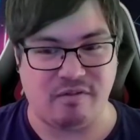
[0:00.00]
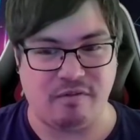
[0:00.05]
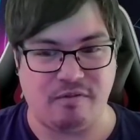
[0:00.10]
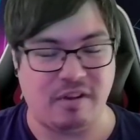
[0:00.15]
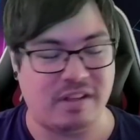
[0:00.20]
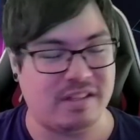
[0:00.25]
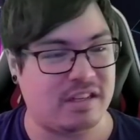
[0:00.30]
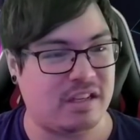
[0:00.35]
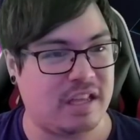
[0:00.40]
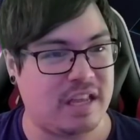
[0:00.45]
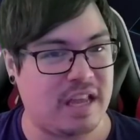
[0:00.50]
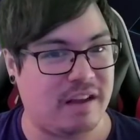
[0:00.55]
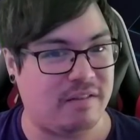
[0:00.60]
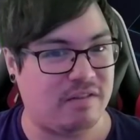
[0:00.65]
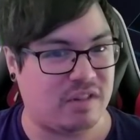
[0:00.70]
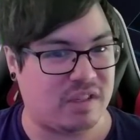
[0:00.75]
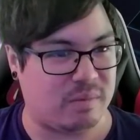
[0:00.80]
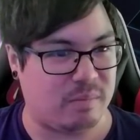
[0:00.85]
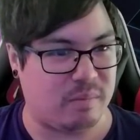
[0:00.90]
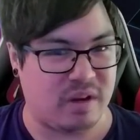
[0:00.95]
Physically, I've
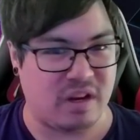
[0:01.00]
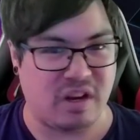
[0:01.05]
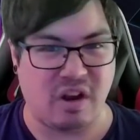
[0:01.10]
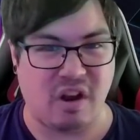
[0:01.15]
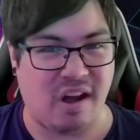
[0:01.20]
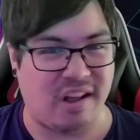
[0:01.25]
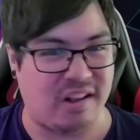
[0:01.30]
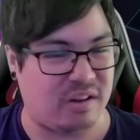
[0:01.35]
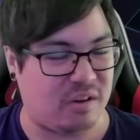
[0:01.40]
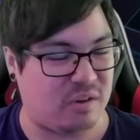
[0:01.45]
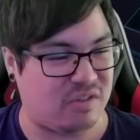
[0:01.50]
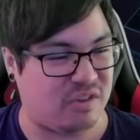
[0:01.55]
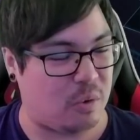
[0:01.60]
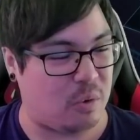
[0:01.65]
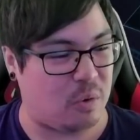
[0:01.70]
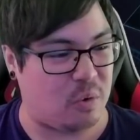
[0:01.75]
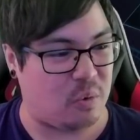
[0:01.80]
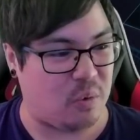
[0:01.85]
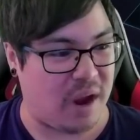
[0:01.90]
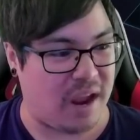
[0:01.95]
just been not so
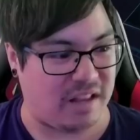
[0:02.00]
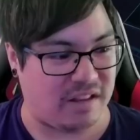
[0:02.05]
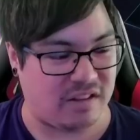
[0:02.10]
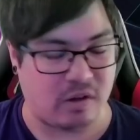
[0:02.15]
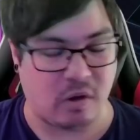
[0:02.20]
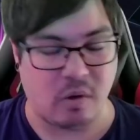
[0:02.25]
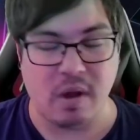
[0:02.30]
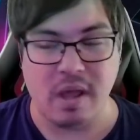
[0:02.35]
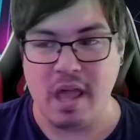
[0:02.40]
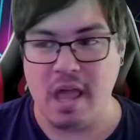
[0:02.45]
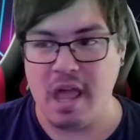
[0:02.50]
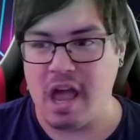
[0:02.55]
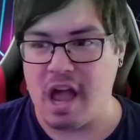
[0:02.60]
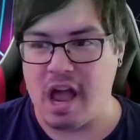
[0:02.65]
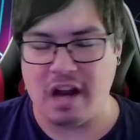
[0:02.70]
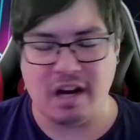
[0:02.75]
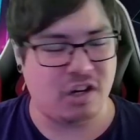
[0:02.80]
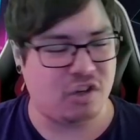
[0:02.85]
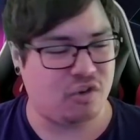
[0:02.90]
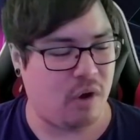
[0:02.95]
great, so
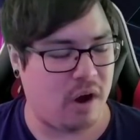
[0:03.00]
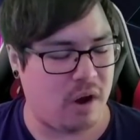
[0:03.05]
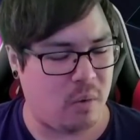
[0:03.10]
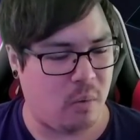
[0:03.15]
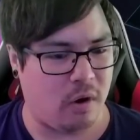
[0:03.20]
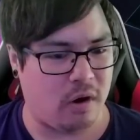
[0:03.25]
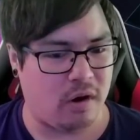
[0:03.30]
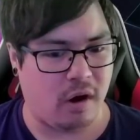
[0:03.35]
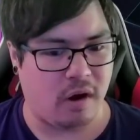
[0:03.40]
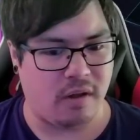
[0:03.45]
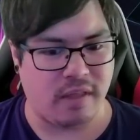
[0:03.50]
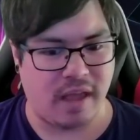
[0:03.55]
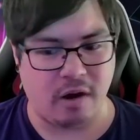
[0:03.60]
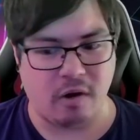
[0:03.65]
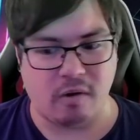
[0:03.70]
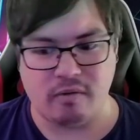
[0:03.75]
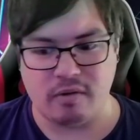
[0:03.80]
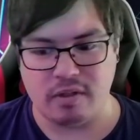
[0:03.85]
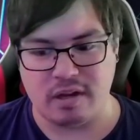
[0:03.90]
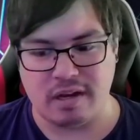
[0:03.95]
I'm gonna try and work on that
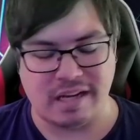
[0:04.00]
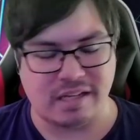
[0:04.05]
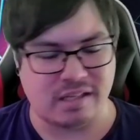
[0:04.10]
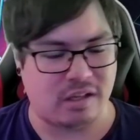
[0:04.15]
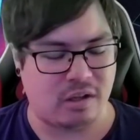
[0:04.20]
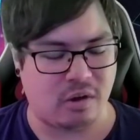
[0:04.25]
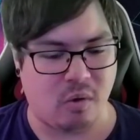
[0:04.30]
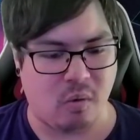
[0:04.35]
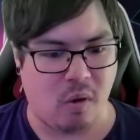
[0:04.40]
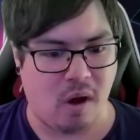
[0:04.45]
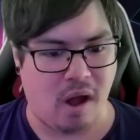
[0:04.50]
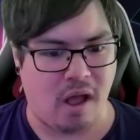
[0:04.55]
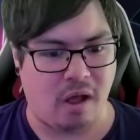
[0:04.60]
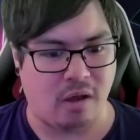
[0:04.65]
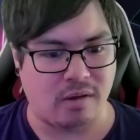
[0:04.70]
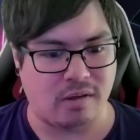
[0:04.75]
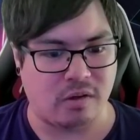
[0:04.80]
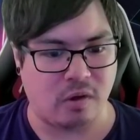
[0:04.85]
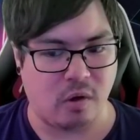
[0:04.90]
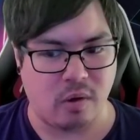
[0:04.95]
over the next little
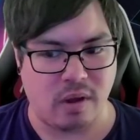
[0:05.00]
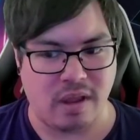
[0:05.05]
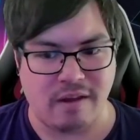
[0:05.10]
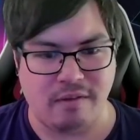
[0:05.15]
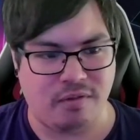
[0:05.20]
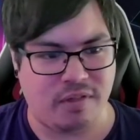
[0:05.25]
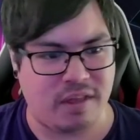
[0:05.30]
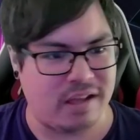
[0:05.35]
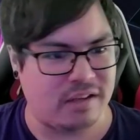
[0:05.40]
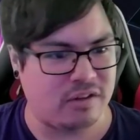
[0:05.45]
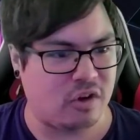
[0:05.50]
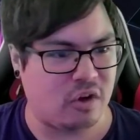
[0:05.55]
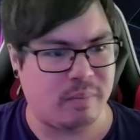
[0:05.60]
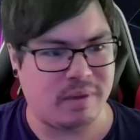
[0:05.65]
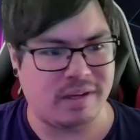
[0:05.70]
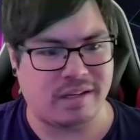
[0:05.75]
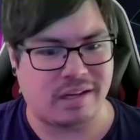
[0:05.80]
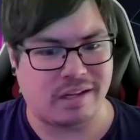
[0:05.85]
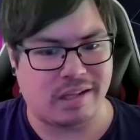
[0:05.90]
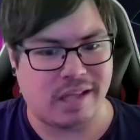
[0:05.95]
while. So if things are a
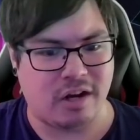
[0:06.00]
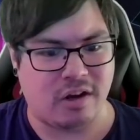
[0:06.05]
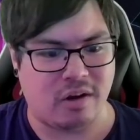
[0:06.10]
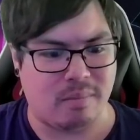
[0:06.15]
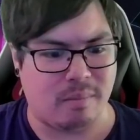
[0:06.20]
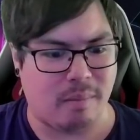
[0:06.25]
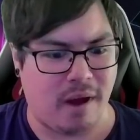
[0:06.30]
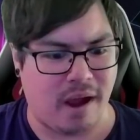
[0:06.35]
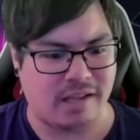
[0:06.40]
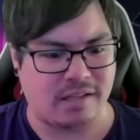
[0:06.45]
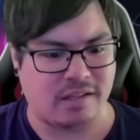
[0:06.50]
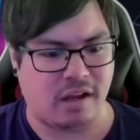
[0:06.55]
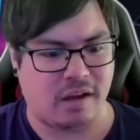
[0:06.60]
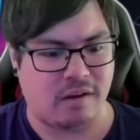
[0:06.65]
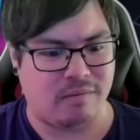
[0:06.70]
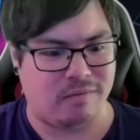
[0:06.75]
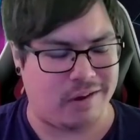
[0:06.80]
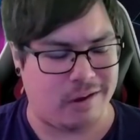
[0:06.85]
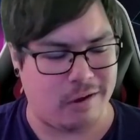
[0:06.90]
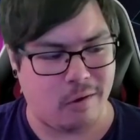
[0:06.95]
bit delayed on my
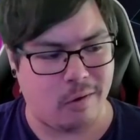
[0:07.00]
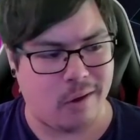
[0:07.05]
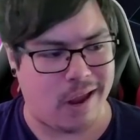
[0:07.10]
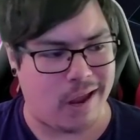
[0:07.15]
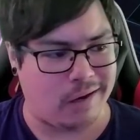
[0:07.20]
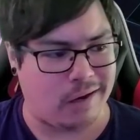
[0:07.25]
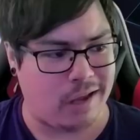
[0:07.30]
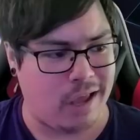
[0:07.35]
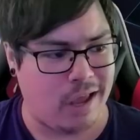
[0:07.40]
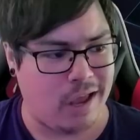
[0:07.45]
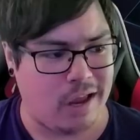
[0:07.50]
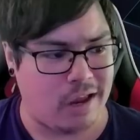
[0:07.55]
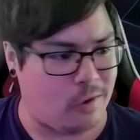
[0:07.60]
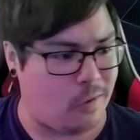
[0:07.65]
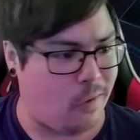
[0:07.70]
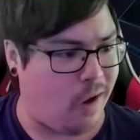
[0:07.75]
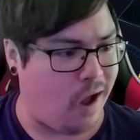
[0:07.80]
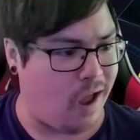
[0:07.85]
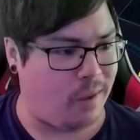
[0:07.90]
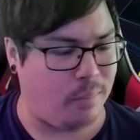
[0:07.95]
side, video, and you
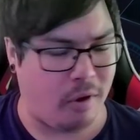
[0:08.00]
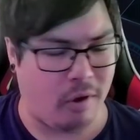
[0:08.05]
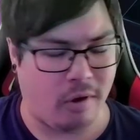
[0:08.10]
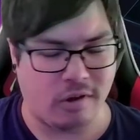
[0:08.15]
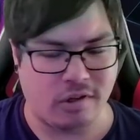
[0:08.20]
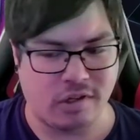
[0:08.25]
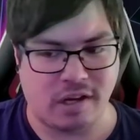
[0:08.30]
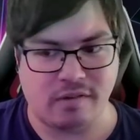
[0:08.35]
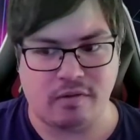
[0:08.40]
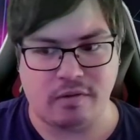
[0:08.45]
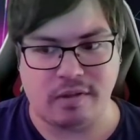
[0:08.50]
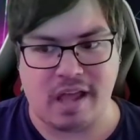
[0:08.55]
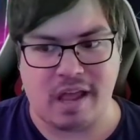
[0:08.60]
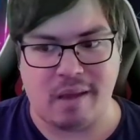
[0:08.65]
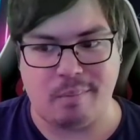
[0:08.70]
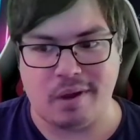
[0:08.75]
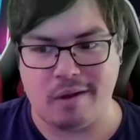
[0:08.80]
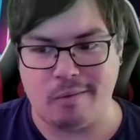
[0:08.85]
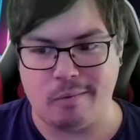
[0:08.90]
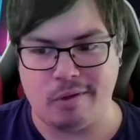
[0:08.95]
know, I apologize for
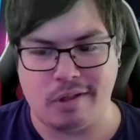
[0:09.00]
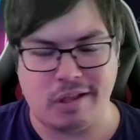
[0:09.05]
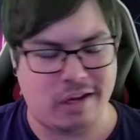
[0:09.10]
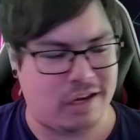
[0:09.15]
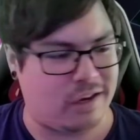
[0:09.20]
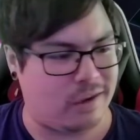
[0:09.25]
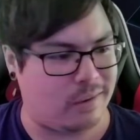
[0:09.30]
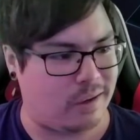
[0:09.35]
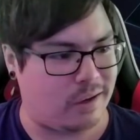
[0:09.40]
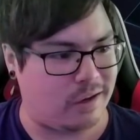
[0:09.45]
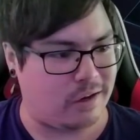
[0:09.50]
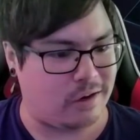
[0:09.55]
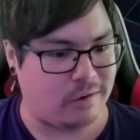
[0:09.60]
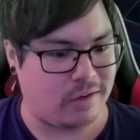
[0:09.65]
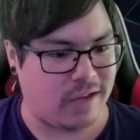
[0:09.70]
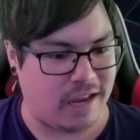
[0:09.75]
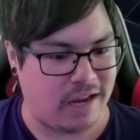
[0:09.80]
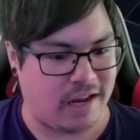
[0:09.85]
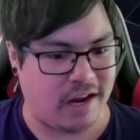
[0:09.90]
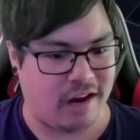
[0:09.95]
that, but I really need to, you know,
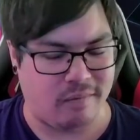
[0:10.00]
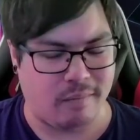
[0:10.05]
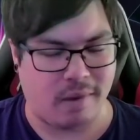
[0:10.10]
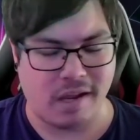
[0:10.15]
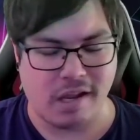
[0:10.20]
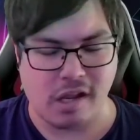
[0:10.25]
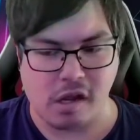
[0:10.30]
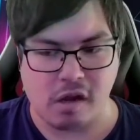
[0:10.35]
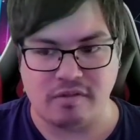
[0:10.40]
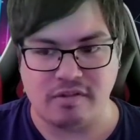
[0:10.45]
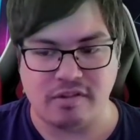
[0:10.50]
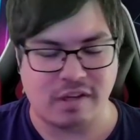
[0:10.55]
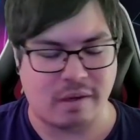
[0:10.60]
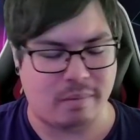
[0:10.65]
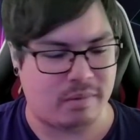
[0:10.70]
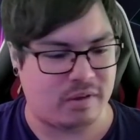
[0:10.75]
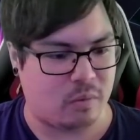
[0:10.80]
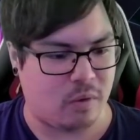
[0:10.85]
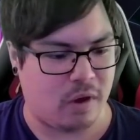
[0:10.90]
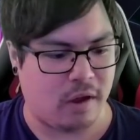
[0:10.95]
take care of myself
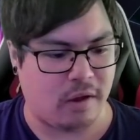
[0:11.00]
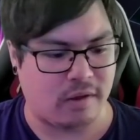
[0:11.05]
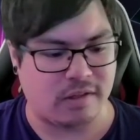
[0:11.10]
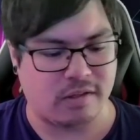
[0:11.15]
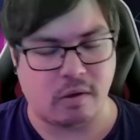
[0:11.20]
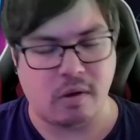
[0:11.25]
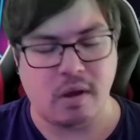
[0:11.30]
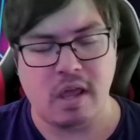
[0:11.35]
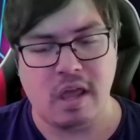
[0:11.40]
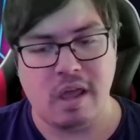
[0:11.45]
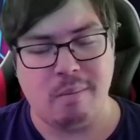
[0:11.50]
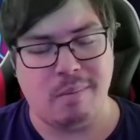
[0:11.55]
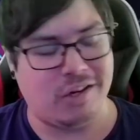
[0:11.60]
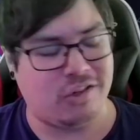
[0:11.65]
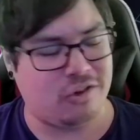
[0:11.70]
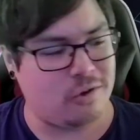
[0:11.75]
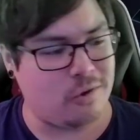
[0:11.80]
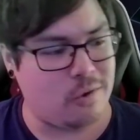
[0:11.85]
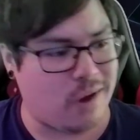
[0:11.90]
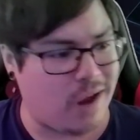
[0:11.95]
some as well. So make
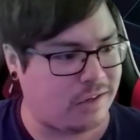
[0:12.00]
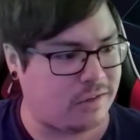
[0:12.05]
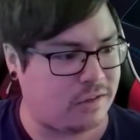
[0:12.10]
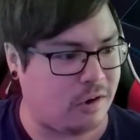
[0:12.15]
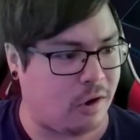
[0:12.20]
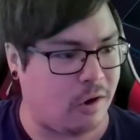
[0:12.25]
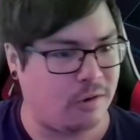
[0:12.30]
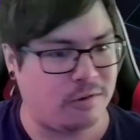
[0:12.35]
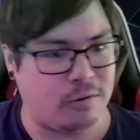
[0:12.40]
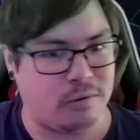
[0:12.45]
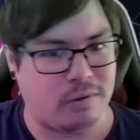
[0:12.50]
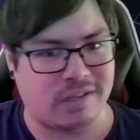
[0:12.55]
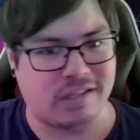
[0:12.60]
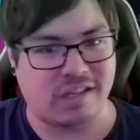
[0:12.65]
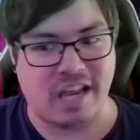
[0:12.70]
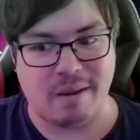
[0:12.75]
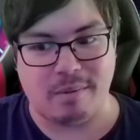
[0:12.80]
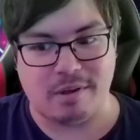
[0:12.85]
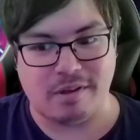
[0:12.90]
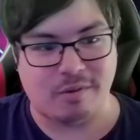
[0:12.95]
sure you guys all do the
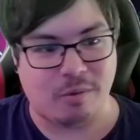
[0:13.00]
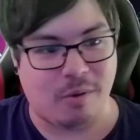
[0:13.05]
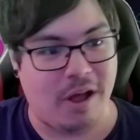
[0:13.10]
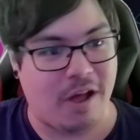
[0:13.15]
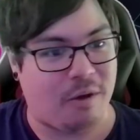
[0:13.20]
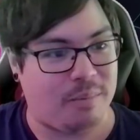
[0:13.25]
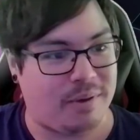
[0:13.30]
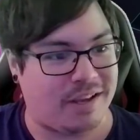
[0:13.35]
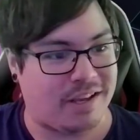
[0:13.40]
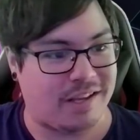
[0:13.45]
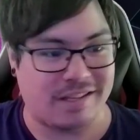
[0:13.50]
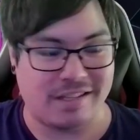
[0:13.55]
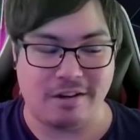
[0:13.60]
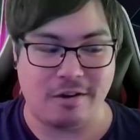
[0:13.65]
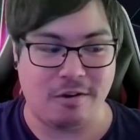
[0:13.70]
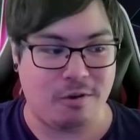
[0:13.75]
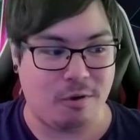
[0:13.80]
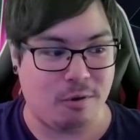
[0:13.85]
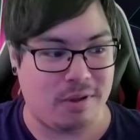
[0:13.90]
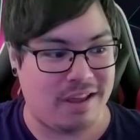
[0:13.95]
same as well, because you
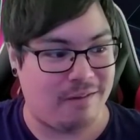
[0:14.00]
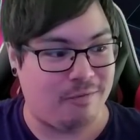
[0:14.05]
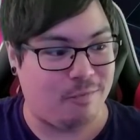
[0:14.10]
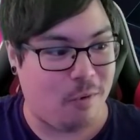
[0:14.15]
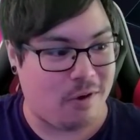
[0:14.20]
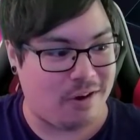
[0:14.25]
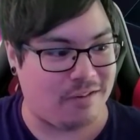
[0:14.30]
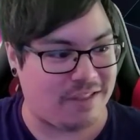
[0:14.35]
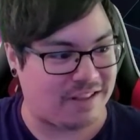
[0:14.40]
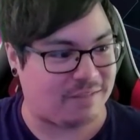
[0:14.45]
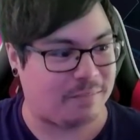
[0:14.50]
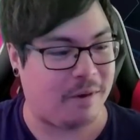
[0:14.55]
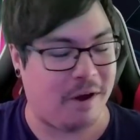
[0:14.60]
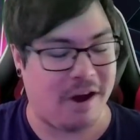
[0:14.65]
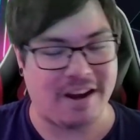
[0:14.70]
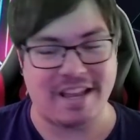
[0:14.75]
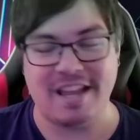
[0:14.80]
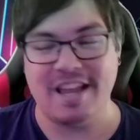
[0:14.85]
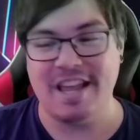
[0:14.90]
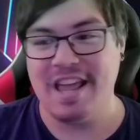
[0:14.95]
know, you only have one of this
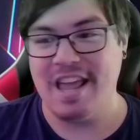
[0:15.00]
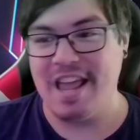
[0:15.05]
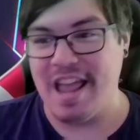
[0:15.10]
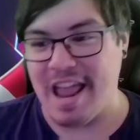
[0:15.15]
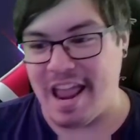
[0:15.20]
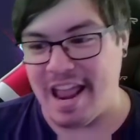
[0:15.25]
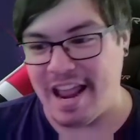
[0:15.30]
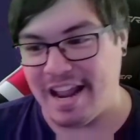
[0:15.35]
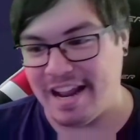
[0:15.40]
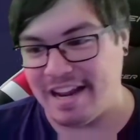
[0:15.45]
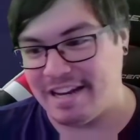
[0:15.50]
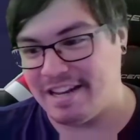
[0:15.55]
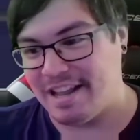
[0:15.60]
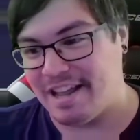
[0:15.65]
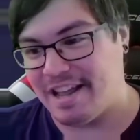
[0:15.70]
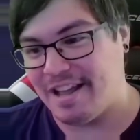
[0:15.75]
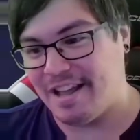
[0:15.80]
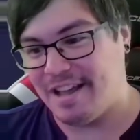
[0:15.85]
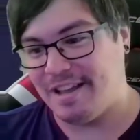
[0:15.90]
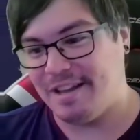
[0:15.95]
body, and
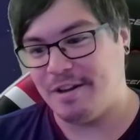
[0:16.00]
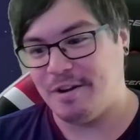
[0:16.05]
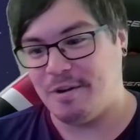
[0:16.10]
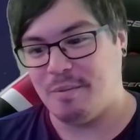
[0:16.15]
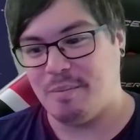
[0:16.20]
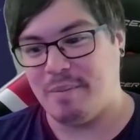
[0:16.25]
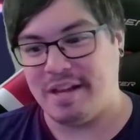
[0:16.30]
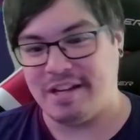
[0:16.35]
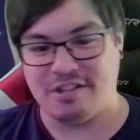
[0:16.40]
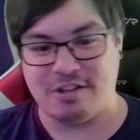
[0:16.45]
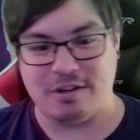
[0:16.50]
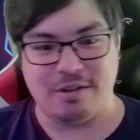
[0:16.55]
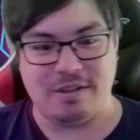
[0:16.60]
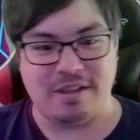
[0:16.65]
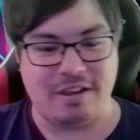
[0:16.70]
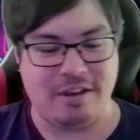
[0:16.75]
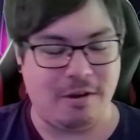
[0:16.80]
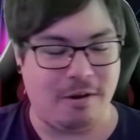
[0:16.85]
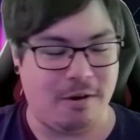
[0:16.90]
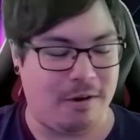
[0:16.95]
uh, you know, make sure
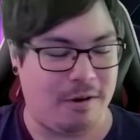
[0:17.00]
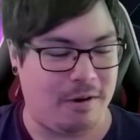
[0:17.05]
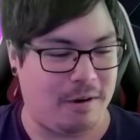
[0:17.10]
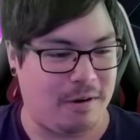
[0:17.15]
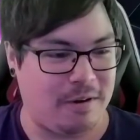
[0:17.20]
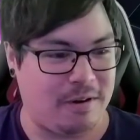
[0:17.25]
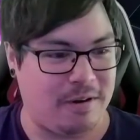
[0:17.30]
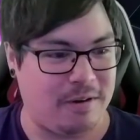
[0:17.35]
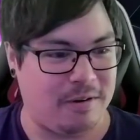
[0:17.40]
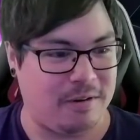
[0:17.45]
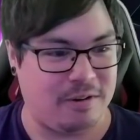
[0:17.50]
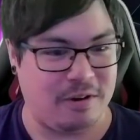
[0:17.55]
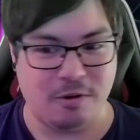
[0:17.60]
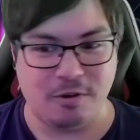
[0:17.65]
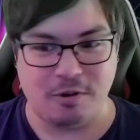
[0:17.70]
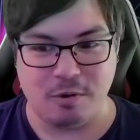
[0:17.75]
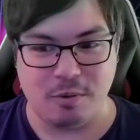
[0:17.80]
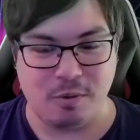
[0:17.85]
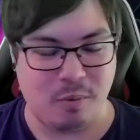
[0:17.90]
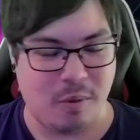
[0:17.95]
that you're, you're you're
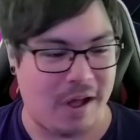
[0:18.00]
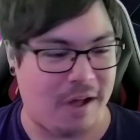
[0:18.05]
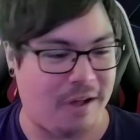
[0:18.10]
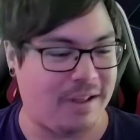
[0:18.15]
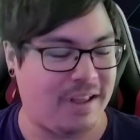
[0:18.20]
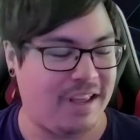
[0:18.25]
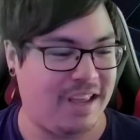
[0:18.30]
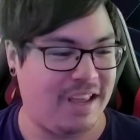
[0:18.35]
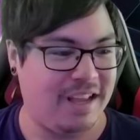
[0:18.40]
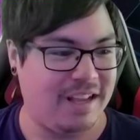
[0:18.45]
doing well.